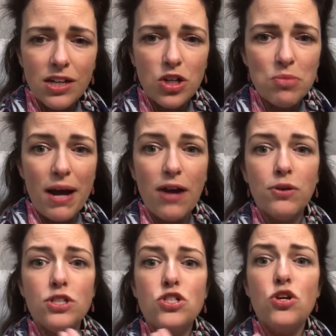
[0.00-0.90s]
your
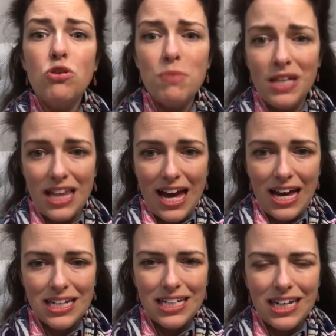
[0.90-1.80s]
power to be
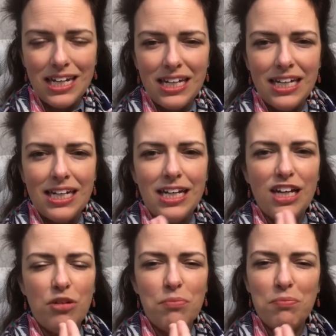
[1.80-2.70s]
that.
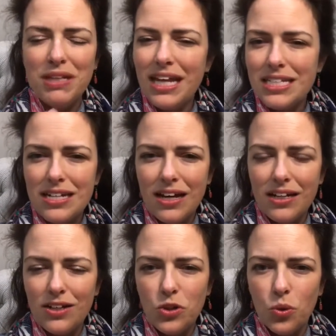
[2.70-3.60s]
But that's not
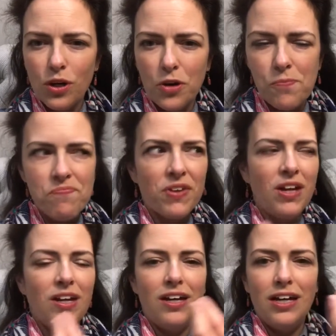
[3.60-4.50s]
your
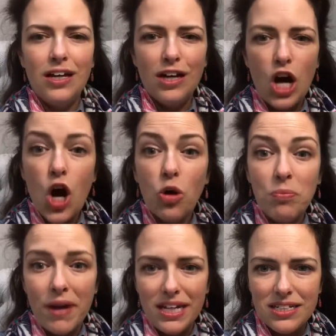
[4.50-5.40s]
home
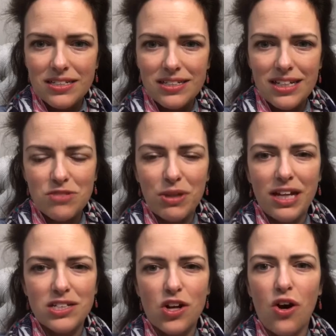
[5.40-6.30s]
base, as we
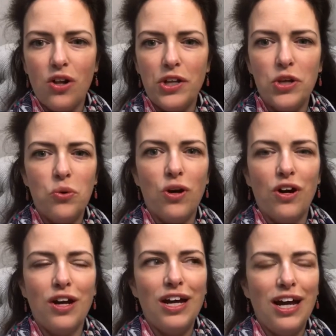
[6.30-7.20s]
like to call it.
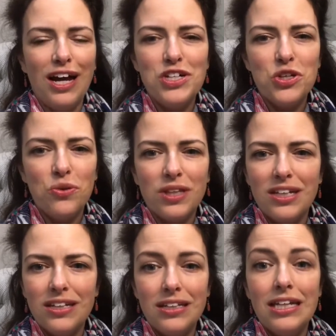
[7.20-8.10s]
Or I joke
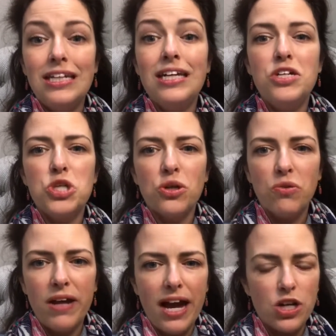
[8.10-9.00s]
that the knee-jerk
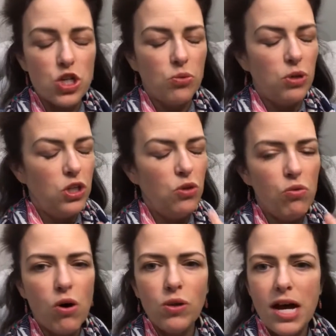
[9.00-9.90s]
reaction when you
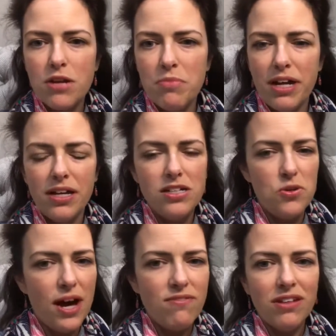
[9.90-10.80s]
roll out of bed, you
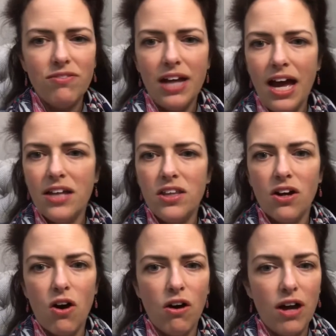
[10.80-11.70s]
haven't even had
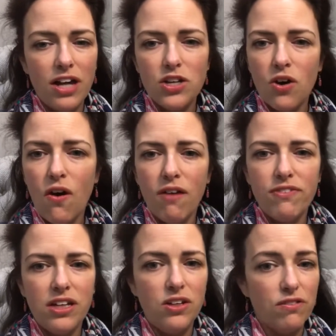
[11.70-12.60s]
your
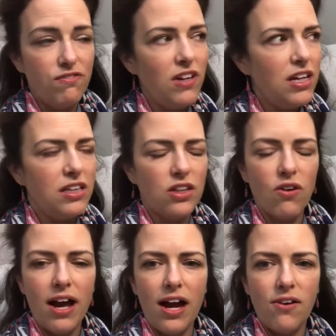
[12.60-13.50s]
coffee, your feet hit the
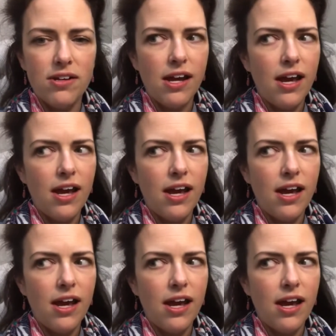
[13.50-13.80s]
ground.